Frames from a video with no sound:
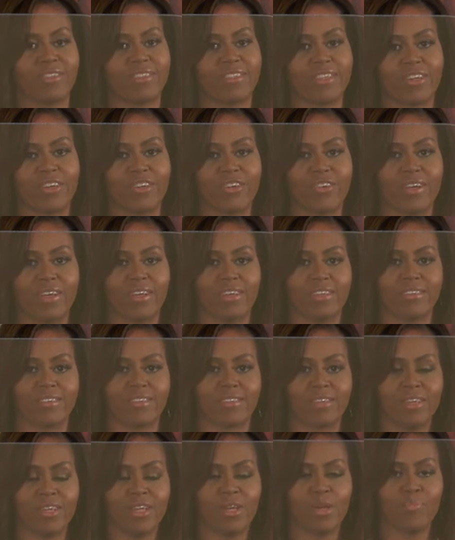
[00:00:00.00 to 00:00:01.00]
Center
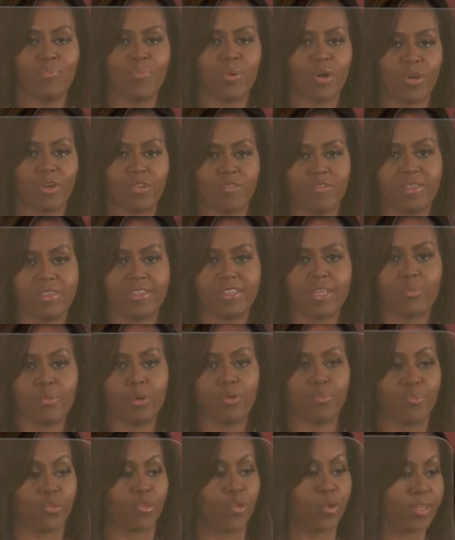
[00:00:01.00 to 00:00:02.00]
as part of a
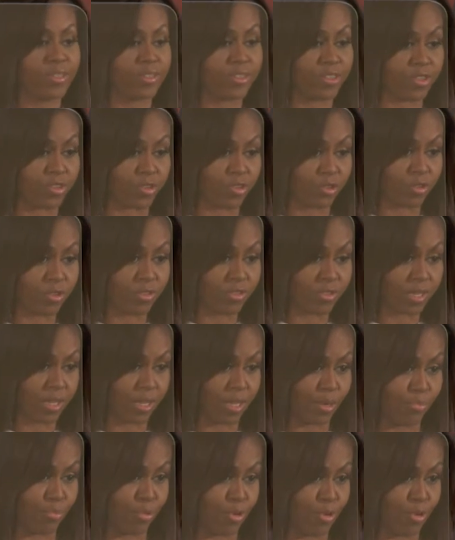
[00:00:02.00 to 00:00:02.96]
summer Boys and Girls Club